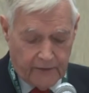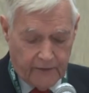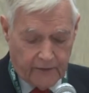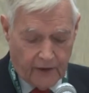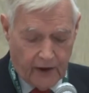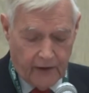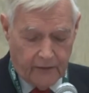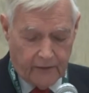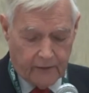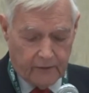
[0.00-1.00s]

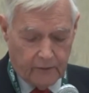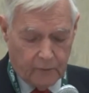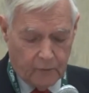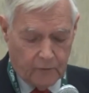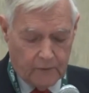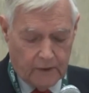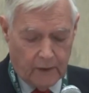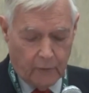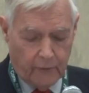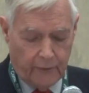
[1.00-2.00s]
decided that
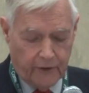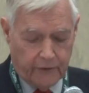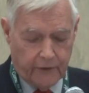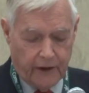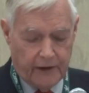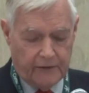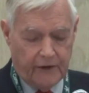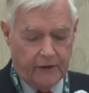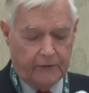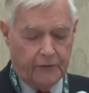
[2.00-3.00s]
it would be a good
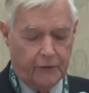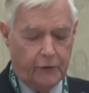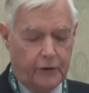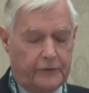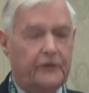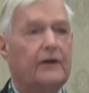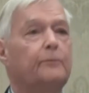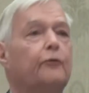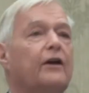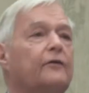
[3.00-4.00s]
idea to
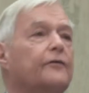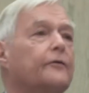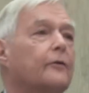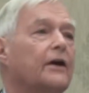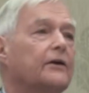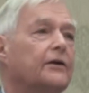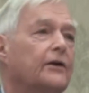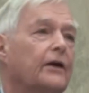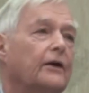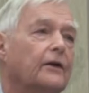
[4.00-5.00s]
debrief great
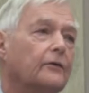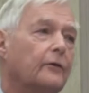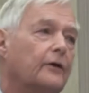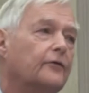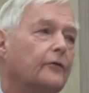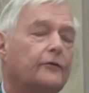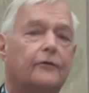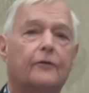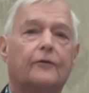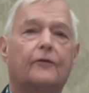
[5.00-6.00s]
Canadian
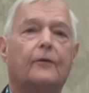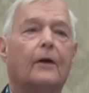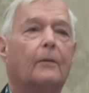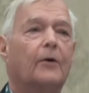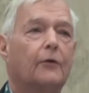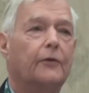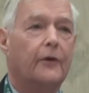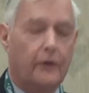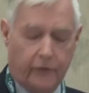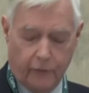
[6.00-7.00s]
researchers about
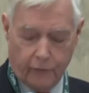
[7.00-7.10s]
their